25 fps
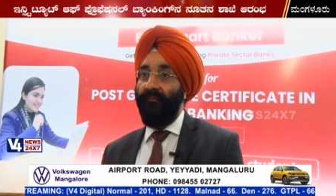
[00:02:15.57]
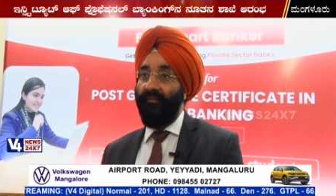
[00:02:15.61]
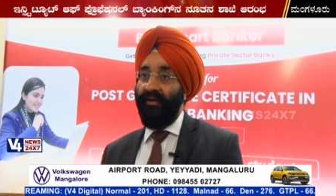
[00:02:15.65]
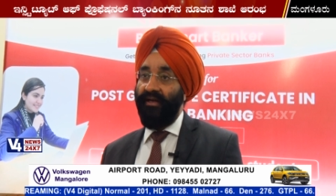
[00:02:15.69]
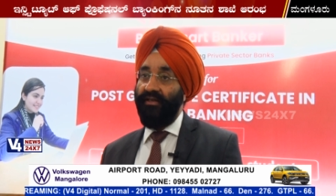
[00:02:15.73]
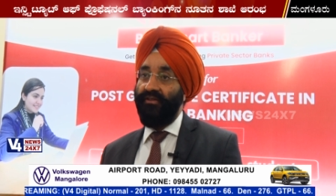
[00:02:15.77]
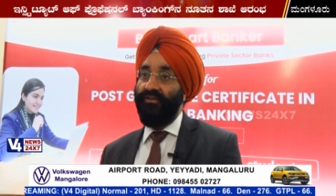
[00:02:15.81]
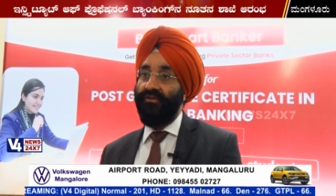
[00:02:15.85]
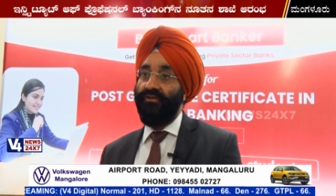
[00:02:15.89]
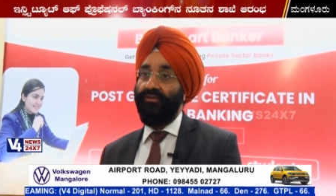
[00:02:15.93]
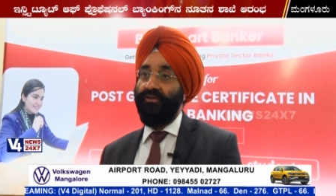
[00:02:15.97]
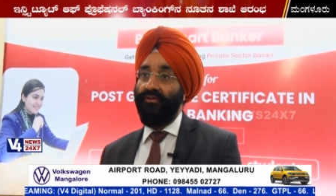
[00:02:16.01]

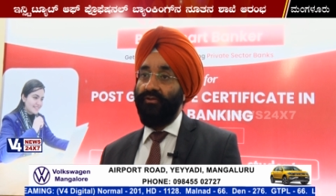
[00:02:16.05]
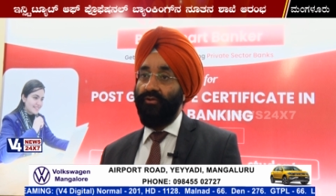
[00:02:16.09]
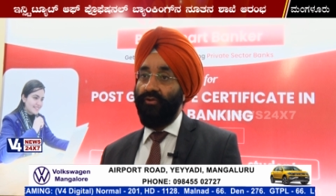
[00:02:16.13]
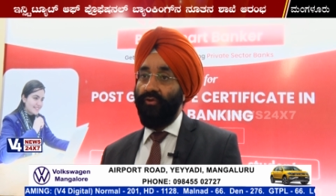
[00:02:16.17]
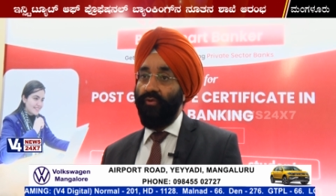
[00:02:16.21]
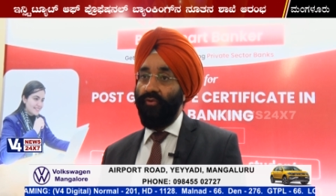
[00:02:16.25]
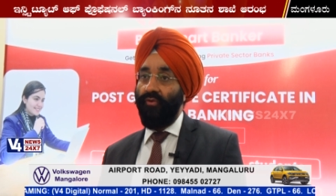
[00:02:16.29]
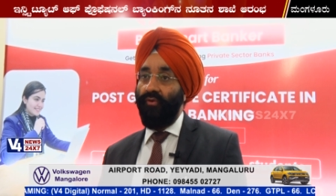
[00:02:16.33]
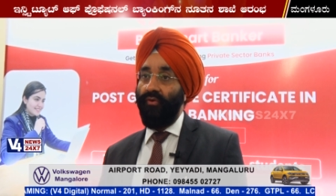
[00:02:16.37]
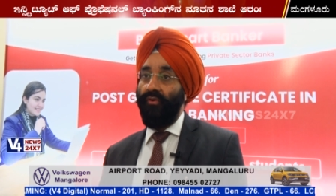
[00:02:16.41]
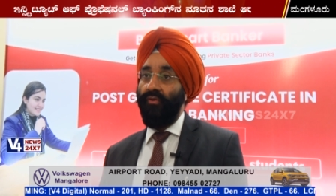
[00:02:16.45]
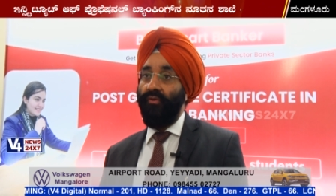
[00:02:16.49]
much
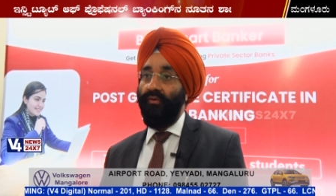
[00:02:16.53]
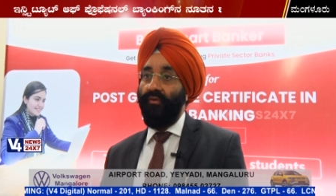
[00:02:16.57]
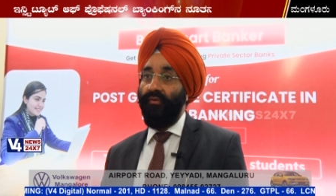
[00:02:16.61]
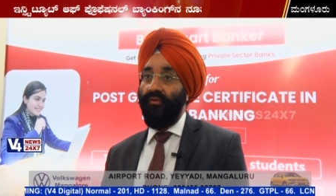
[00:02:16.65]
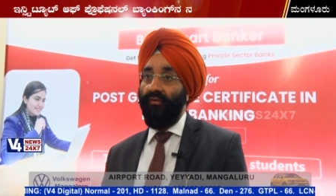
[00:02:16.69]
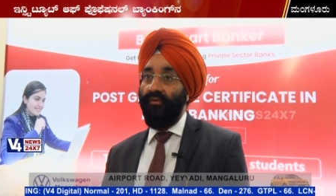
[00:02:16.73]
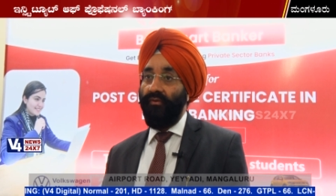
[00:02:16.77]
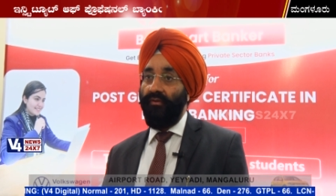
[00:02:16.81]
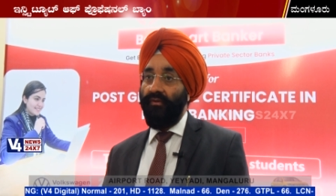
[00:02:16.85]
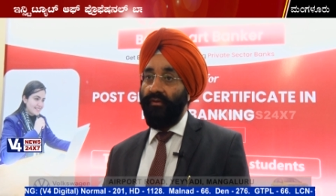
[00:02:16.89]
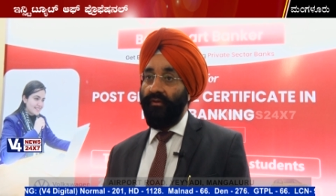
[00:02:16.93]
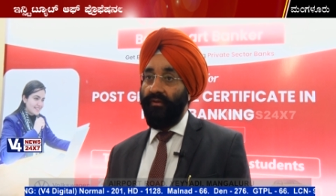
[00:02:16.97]
to
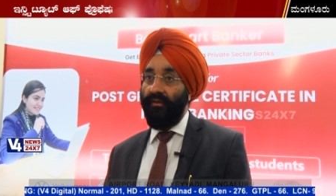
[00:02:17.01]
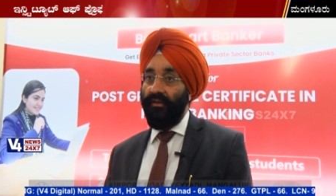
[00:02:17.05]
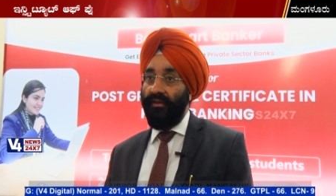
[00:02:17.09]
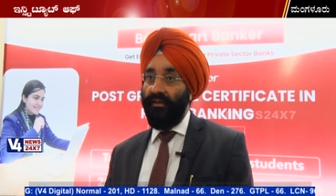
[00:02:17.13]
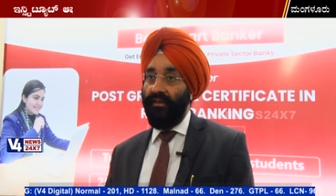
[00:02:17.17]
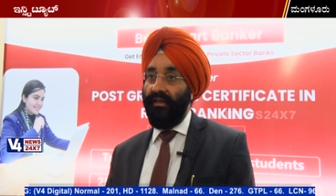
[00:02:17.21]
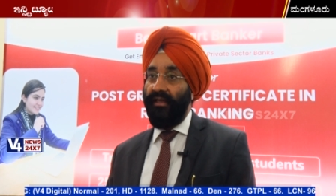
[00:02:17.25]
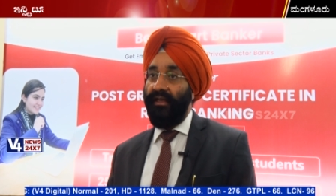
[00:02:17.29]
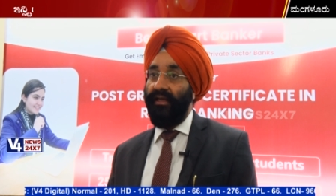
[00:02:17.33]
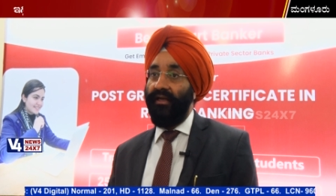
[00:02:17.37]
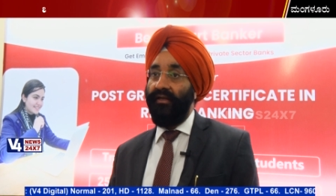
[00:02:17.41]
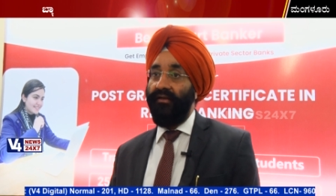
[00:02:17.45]

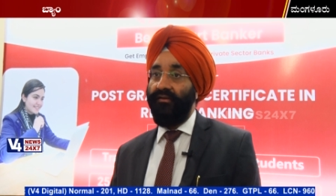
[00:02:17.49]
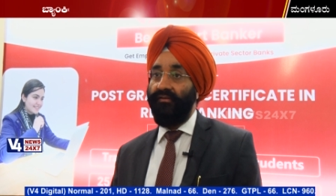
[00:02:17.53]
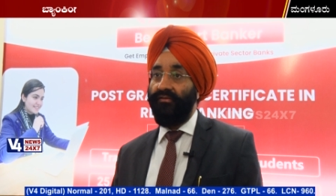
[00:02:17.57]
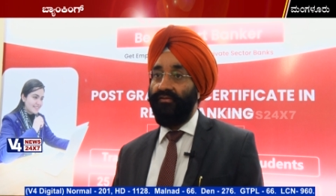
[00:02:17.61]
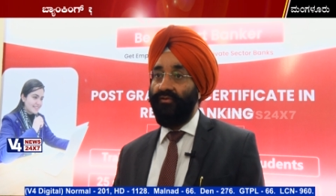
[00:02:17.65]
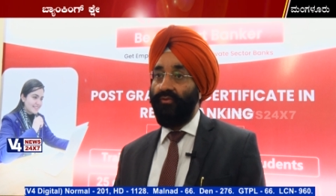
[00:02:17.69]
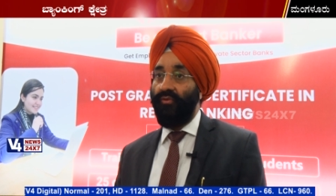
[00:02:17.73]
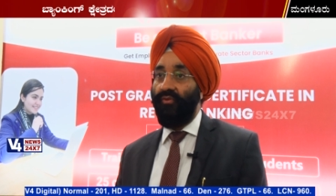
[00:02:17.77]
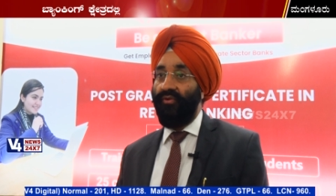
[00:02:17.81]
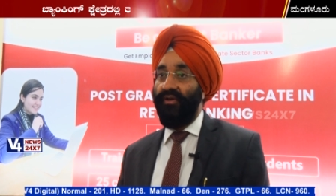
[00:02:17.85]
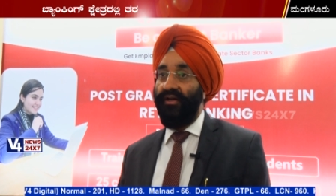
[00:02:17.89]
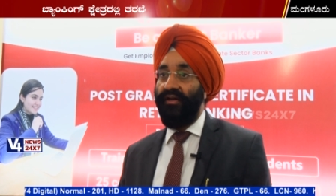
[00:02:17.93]
take
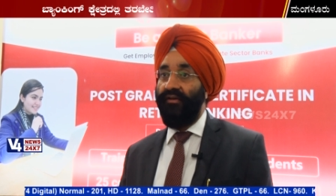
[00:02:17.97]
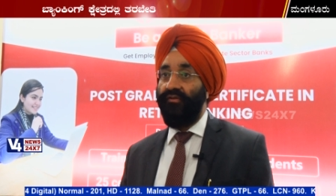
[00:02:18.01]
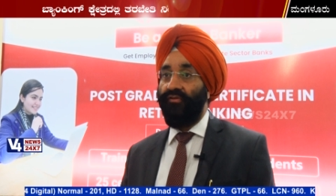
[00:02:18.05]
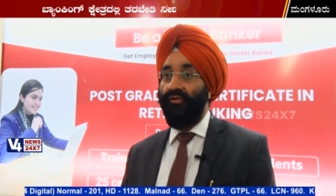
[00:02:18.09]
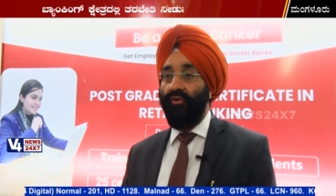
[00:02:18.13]
students,